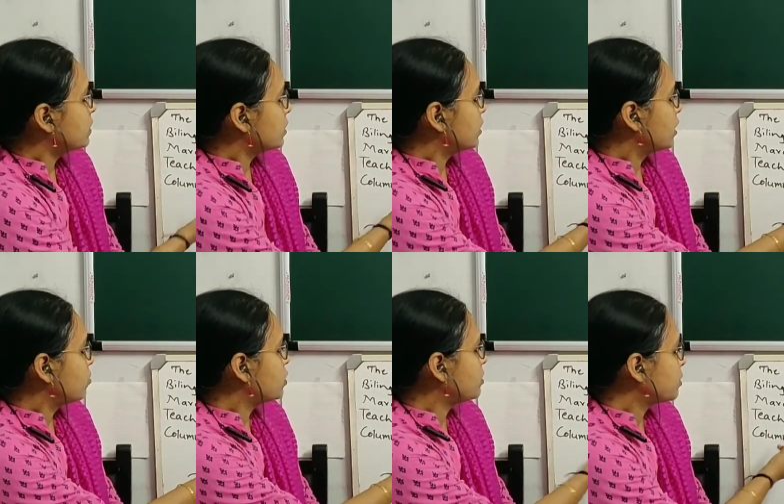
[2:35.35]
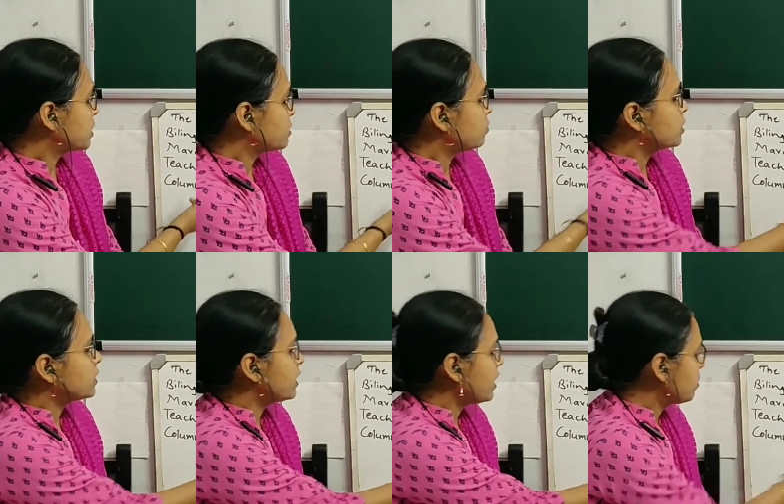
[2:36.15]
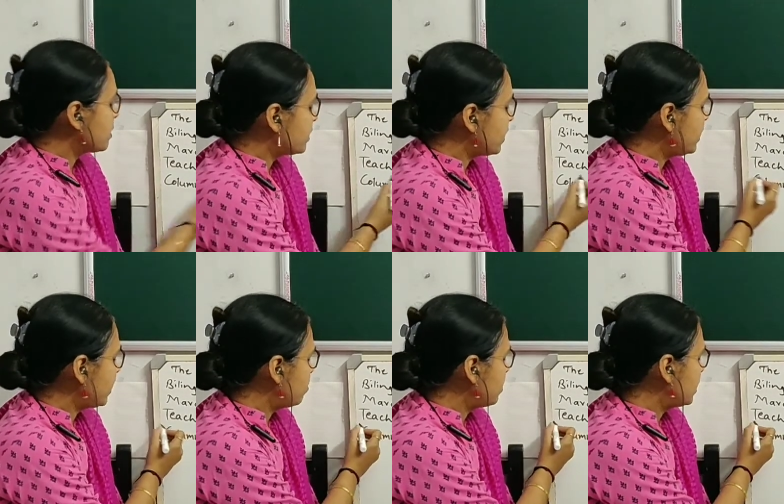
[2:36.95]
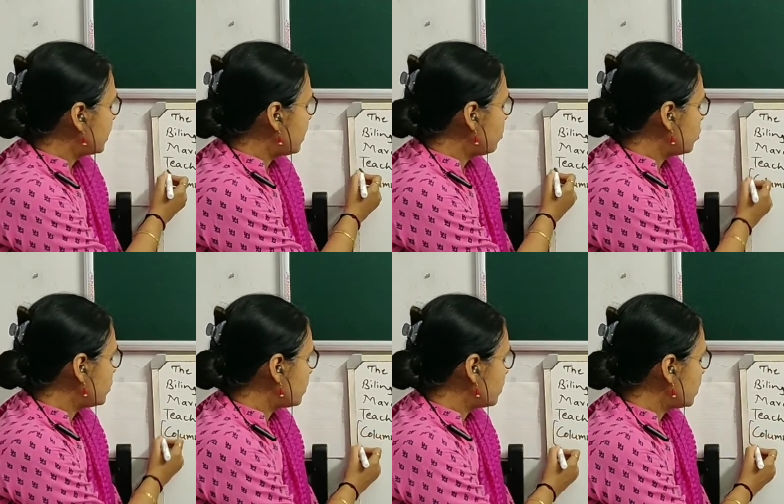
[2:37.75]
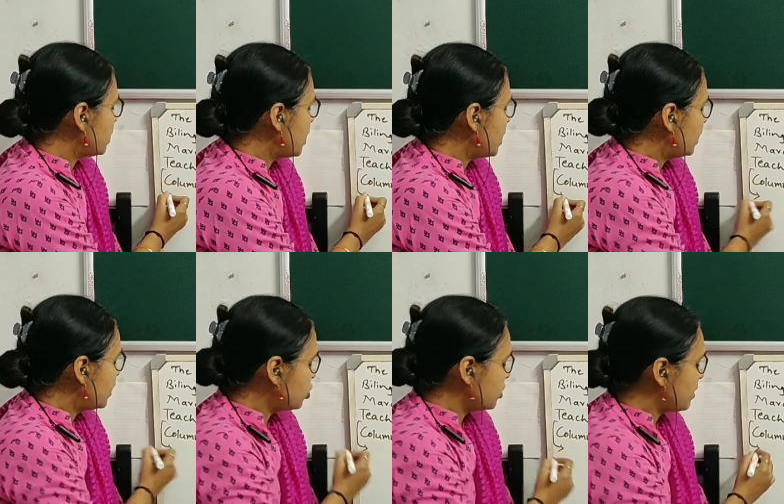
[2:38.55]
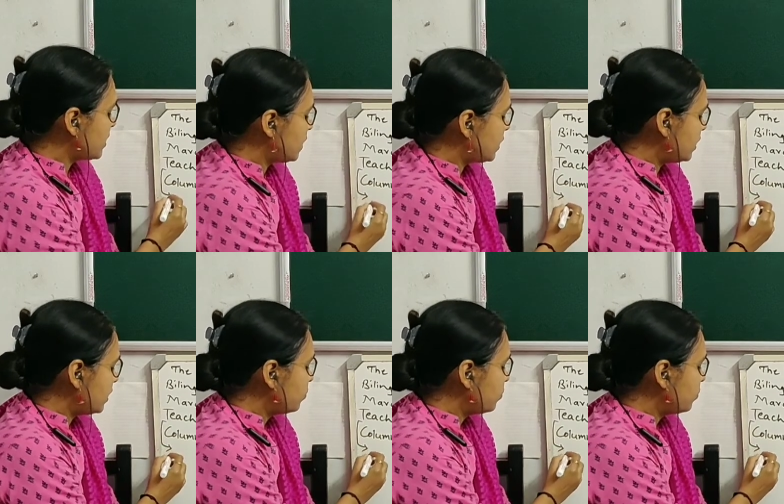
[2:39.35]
He was a versatile personality, but he was a teacher basically.